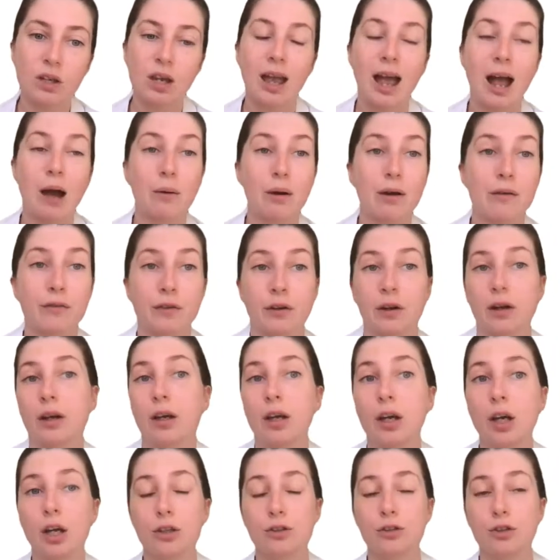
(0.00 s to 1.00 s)

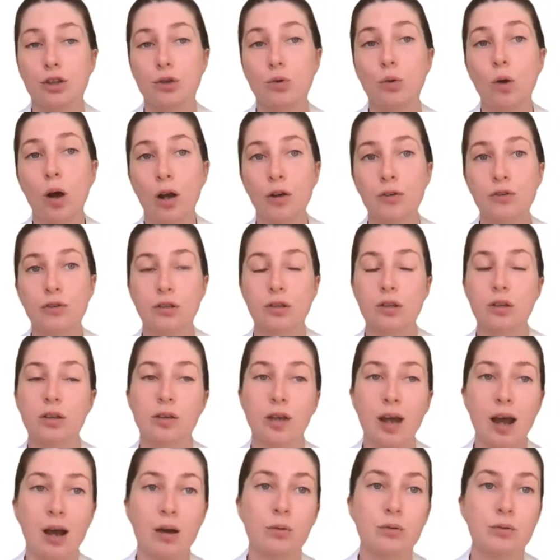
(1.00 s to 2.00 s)
However,
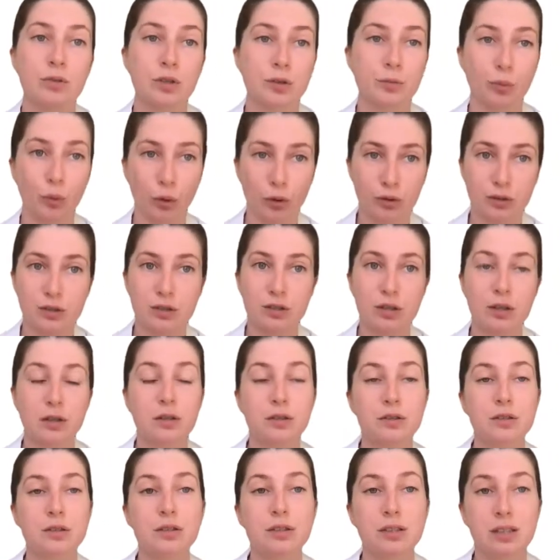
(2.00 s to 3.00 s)
200,000
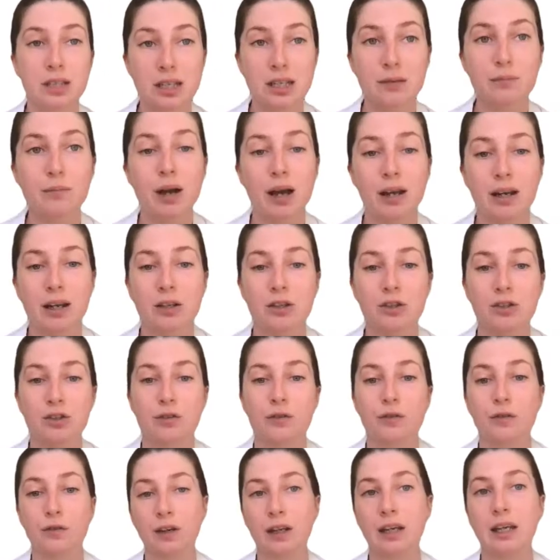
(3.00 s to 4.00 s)
Protestants did manage
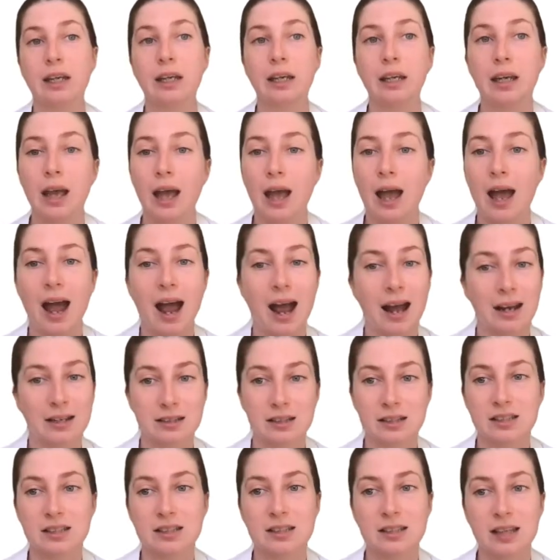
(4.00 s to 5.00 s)
to flee
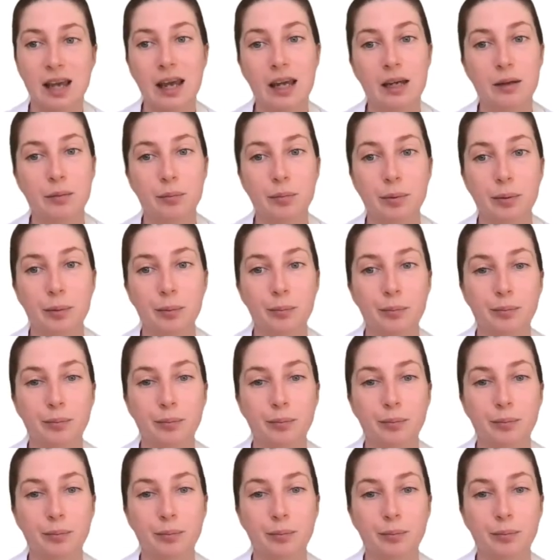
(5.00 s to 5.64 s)
and escape.